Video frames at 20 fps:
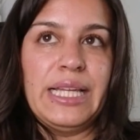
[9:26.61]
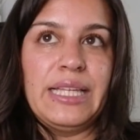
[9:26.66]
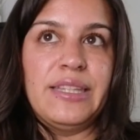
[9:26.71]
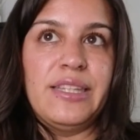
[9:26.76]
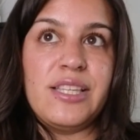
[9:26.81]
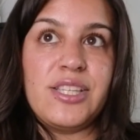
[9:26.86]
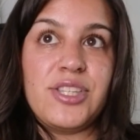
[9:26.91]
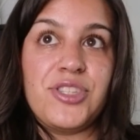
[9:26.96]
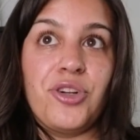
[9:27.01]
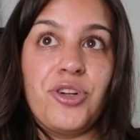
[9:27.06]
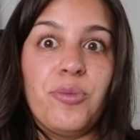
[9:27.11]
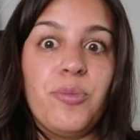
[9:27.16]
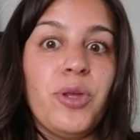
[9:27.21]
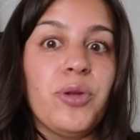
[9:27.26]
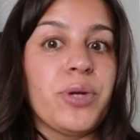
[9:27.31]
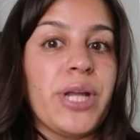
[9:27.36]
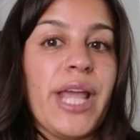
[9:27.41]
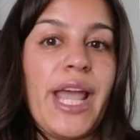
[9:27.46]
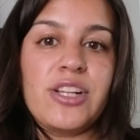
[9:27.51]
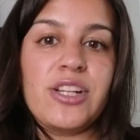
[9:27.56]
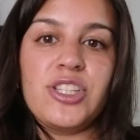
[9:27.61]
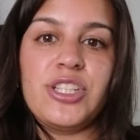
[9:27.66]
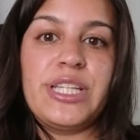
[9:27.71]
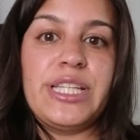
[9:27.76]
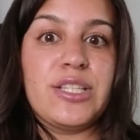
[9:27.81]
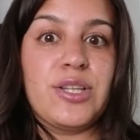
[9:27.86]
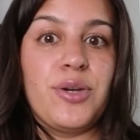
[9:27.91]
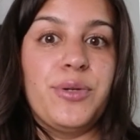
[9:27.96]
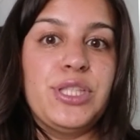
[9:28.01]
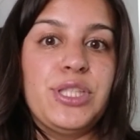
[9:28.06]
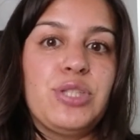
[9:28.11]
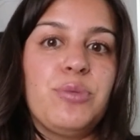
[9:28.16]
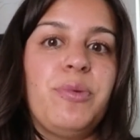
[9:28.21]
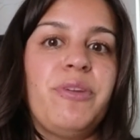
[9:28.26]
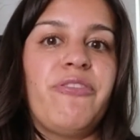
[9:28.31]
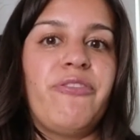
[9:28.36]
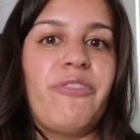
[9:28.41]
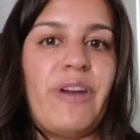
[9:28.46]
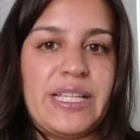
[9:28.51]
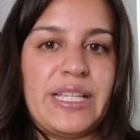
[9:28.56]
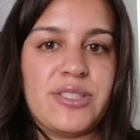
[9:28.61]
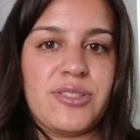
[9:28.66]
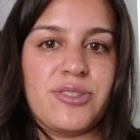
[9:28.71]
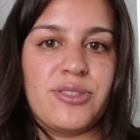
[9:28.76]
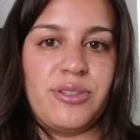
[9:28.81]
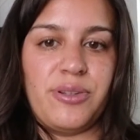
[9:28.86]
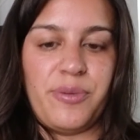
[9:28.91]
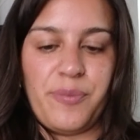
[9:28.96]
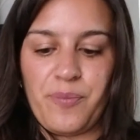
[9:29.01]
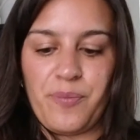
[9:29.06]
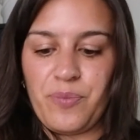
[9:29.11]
this thermal reaction is going to be faster.